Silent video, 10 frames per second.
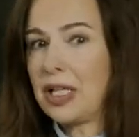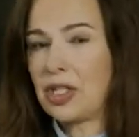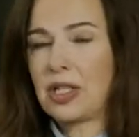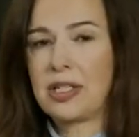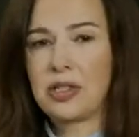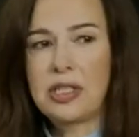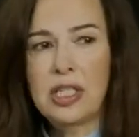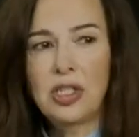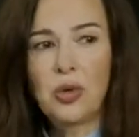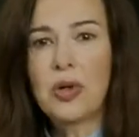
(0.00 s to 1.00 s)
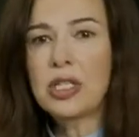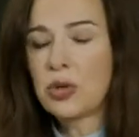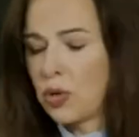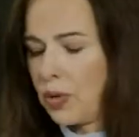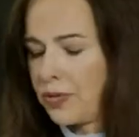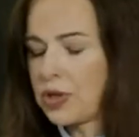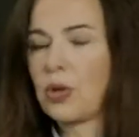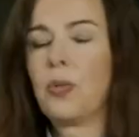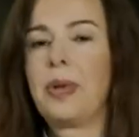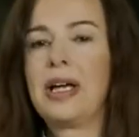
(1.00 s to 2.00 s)
this behavior is
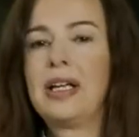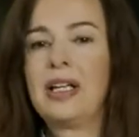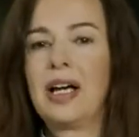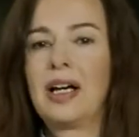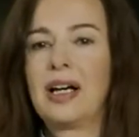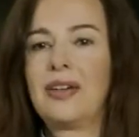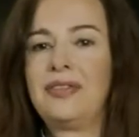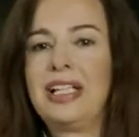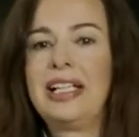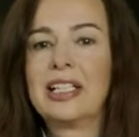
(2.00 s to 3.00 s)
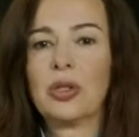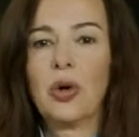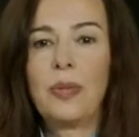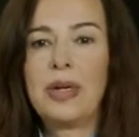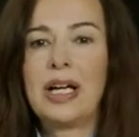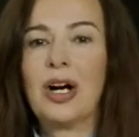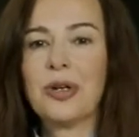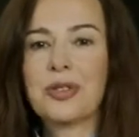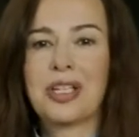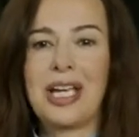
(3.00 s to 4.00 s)
stronger with
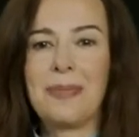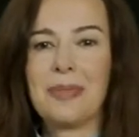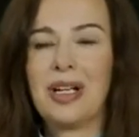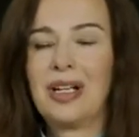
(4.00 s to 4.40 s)
youth